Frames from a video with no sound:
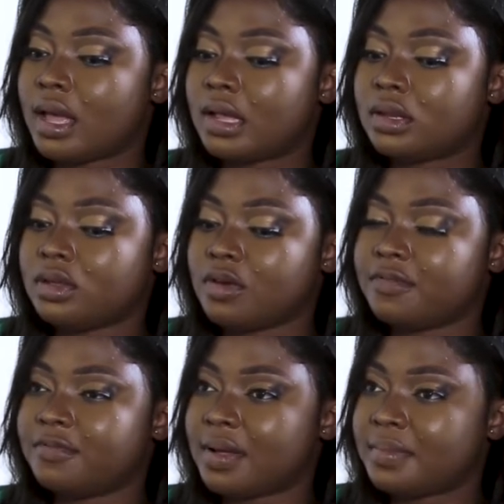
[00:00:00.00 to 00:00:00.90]
And
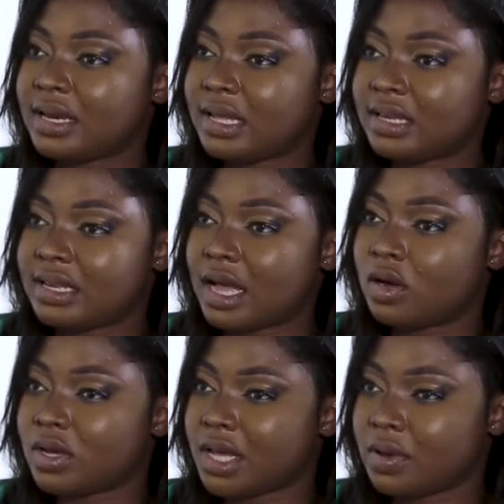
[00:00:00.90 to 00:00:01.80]
your family, they
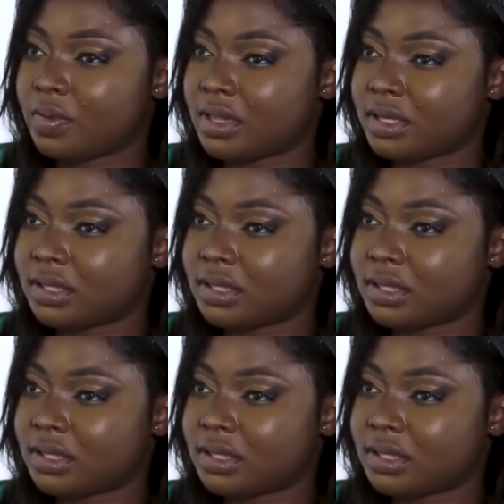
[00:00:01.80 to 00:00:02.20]
are okay with it?